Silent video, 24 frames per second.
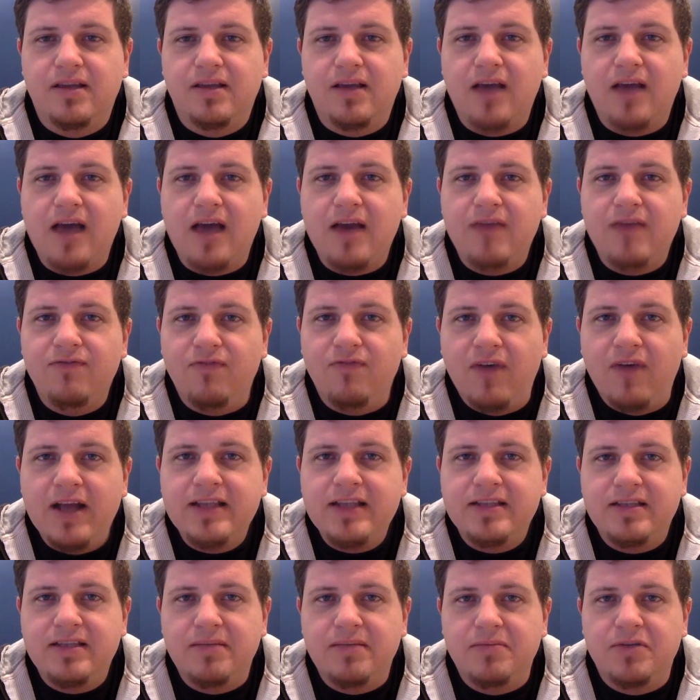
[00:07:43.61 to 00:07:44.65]
God
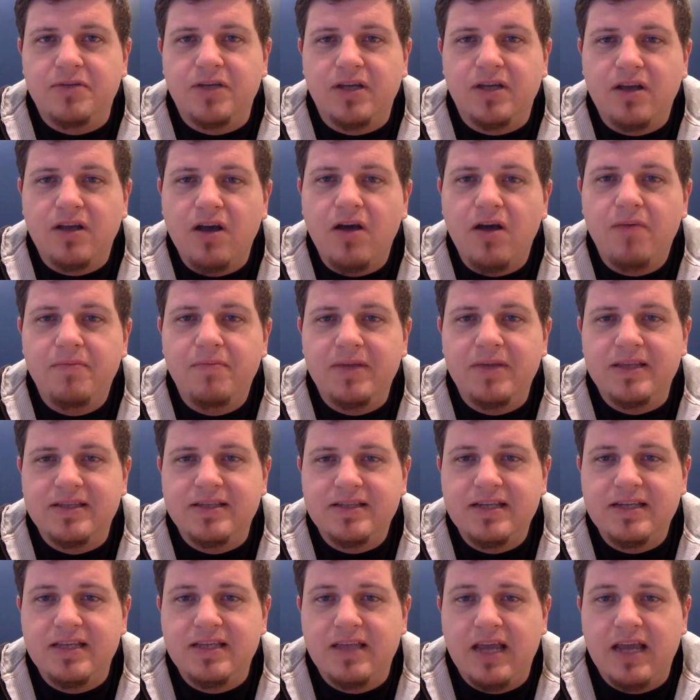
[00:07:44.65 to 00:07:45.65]
invites them to come and see.